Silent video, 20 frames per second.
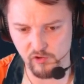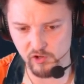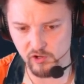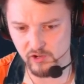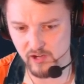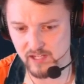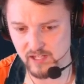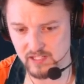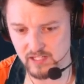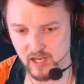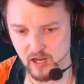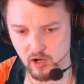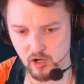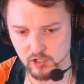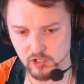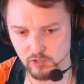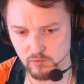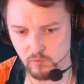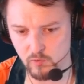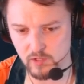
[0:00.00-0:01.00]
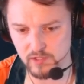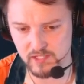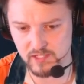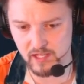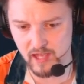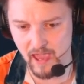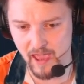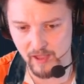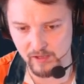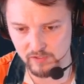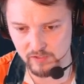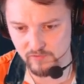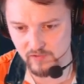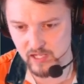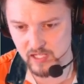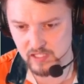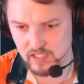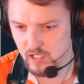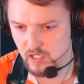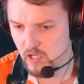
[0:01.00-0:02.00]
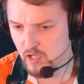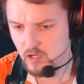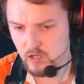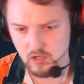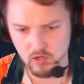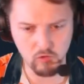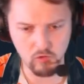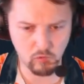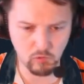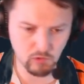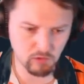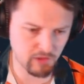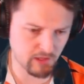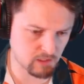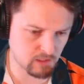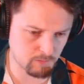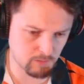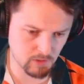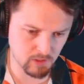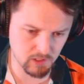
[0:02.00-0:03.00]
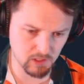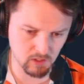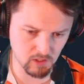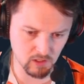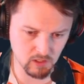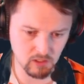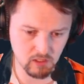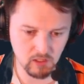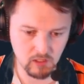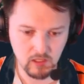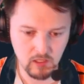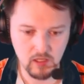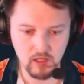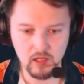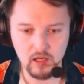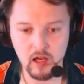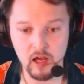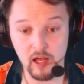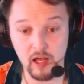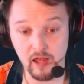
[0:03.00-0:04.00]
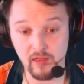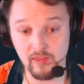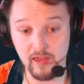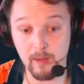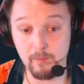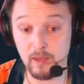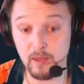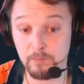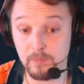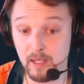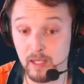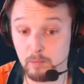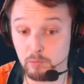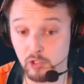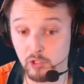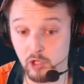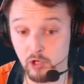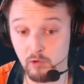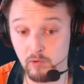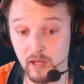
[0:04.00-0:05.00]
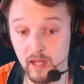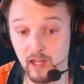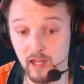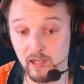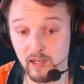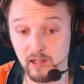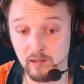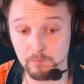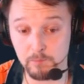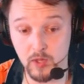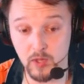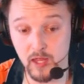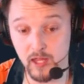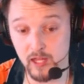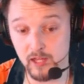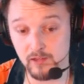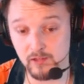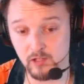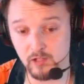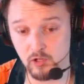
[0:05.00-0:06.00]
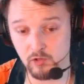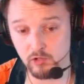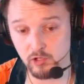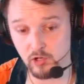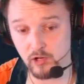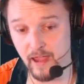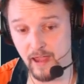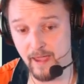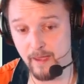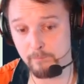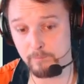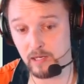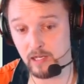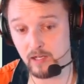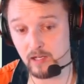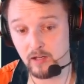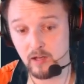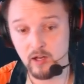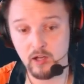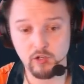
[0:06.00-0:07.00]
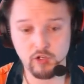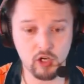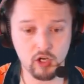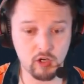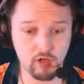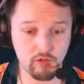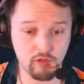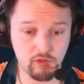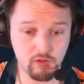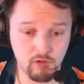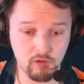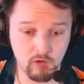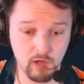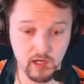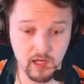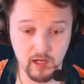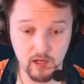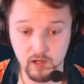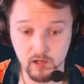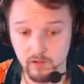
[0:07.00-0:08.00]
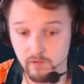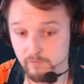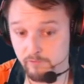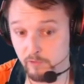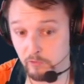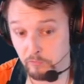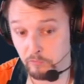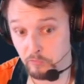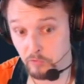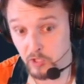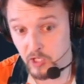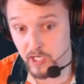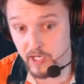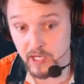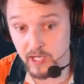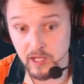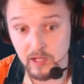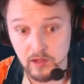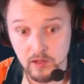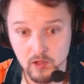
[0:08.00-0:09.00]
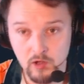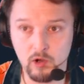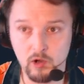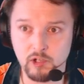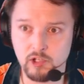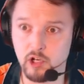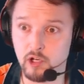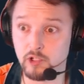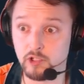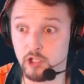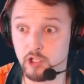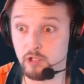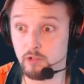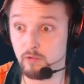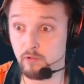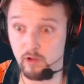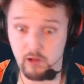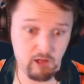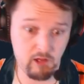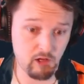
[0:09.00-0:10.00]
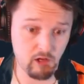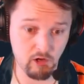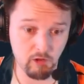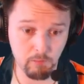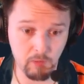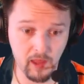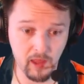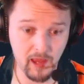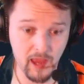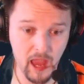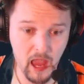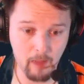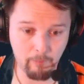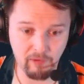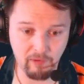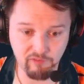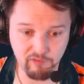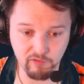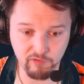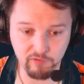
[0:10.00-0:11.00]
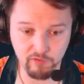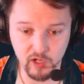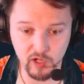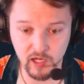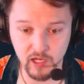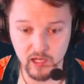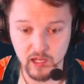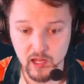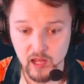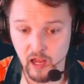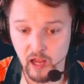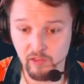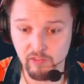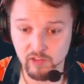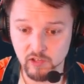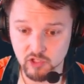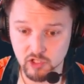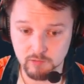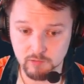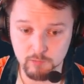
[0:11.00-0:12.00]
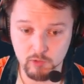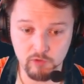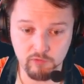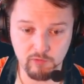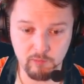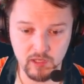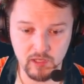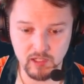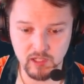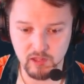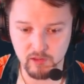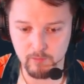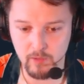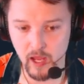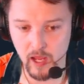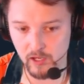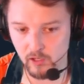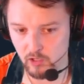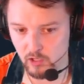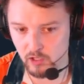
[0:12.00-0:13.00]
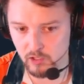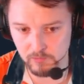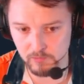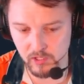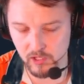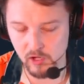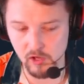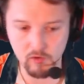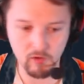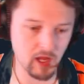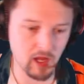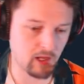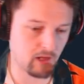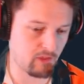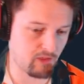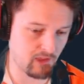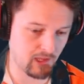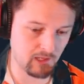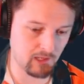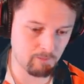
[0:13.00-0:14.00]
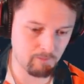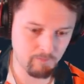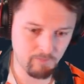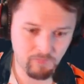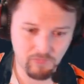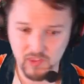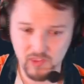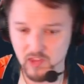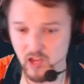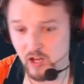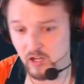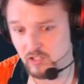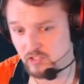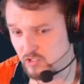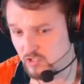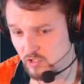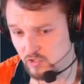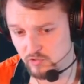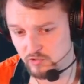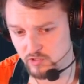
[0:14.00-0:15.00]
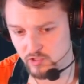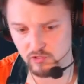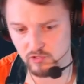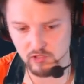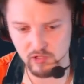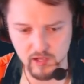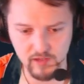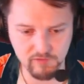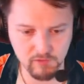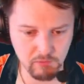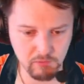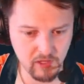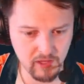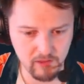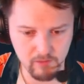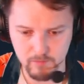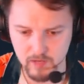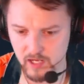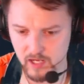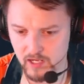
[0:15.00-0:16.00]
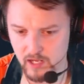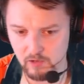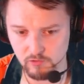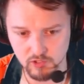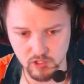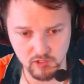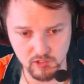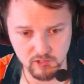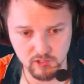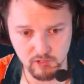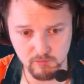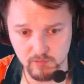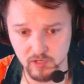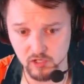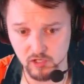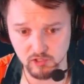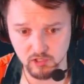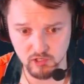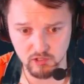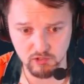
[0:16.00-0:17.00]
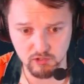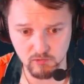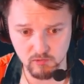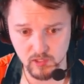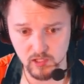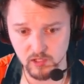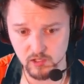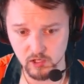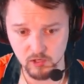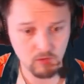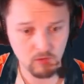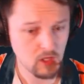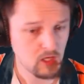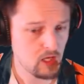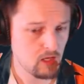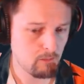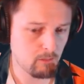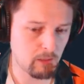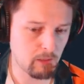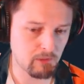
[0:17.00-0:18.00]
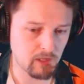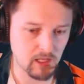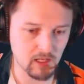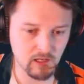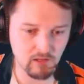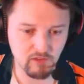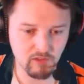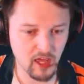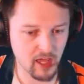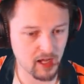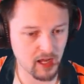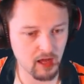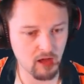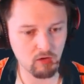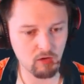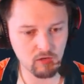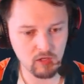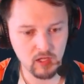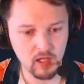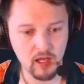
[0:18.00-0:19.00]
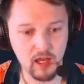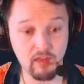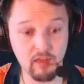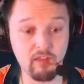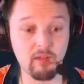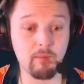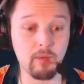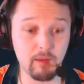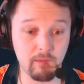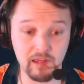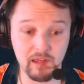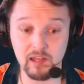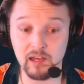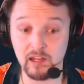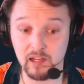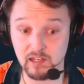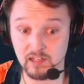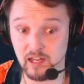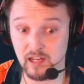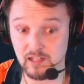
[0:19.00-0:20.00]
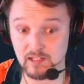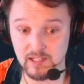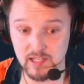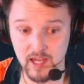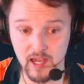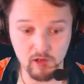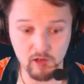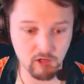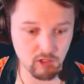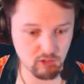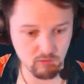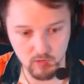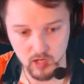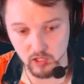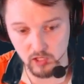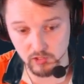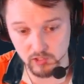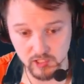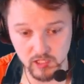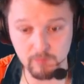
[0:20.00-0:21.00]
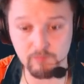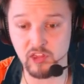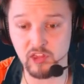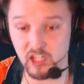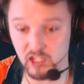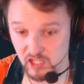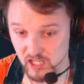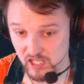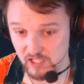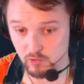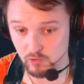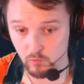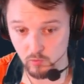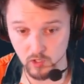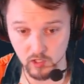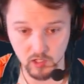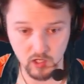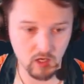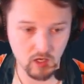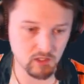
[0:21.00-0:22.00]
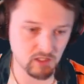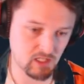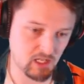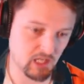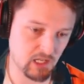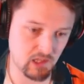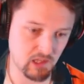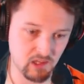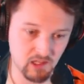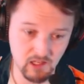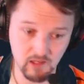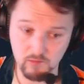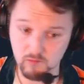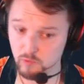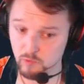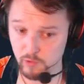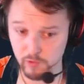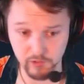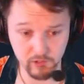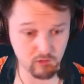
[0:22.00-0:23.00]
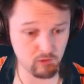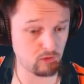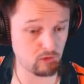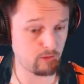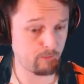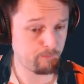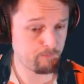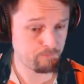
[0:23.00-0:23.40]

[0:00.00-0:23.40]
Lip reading: next character once it activates. Cool, that's pretty good. And that might be able to go ahead and play, your happy turn 3 for free, or turn 2, play a happy for free, and then just move them into the mine, or kind of thing. Not on turn 2. You have to play the mine out turn 2, but on turn 3, maybe getting that out and then maybe getting a Daisy out as well, or something that's a one cost kind of thing. Really cool.